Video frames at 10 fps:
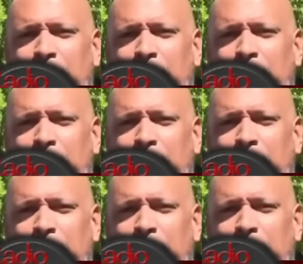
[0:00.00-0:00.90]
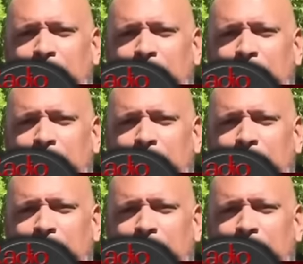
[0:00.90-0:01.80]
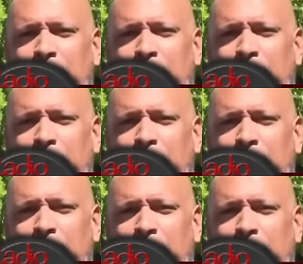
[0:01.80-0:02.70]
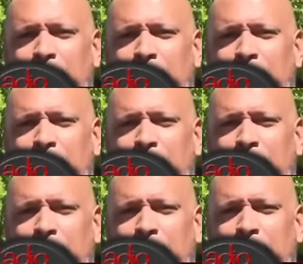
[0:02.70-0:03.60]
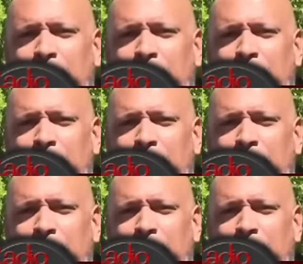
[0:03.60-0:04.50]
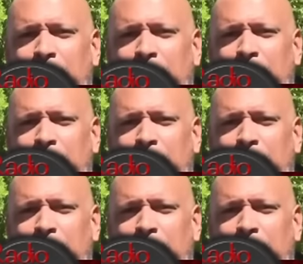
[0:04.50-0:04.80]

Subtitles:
(silent)